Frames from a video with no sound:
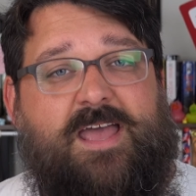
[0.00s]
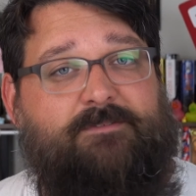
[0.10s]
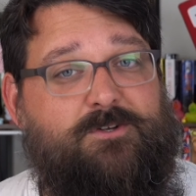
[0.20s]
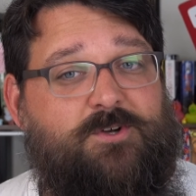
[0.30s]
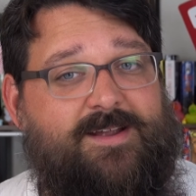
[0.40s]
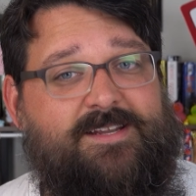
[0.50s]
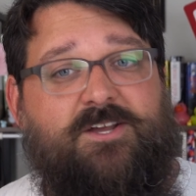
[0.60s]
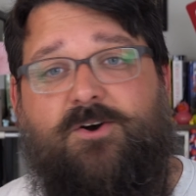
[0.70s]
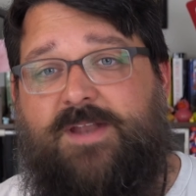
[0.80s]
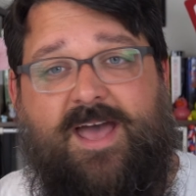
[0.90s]
if you're trying to
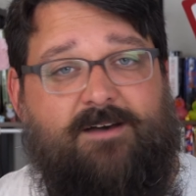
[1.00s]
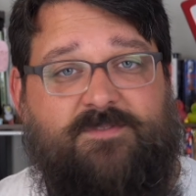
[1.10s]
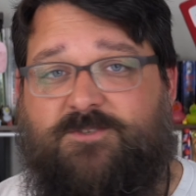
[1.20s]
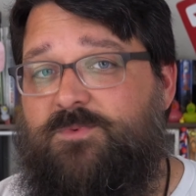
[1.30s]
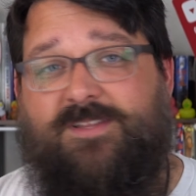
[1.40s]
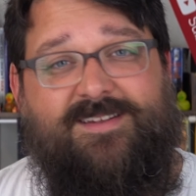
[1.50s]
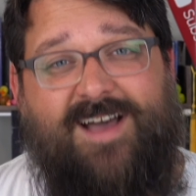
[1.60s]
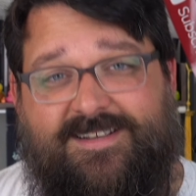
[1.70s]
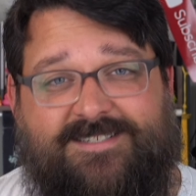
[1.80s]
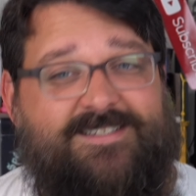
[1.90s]
go to have this really
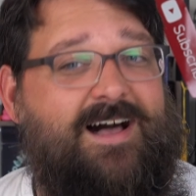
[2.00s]
nice